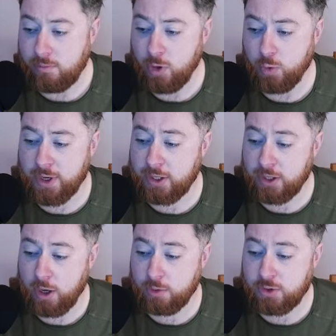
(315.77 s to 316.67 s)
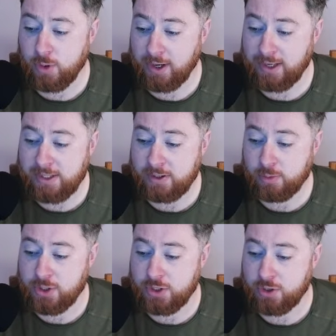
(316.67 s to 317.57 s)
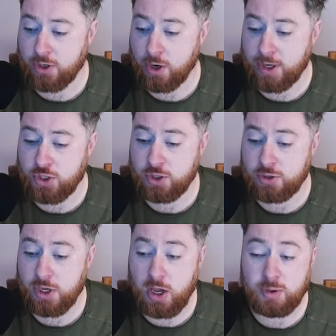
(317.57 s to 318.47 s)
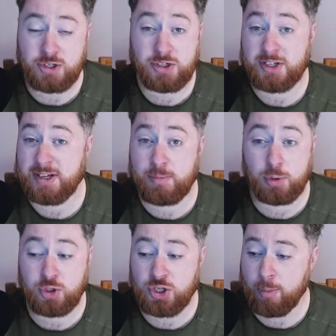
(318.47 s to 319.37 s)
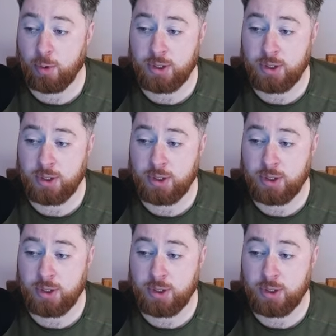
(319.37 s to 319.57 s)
We can go to our list, which is known issues, which is just a simple SharePoint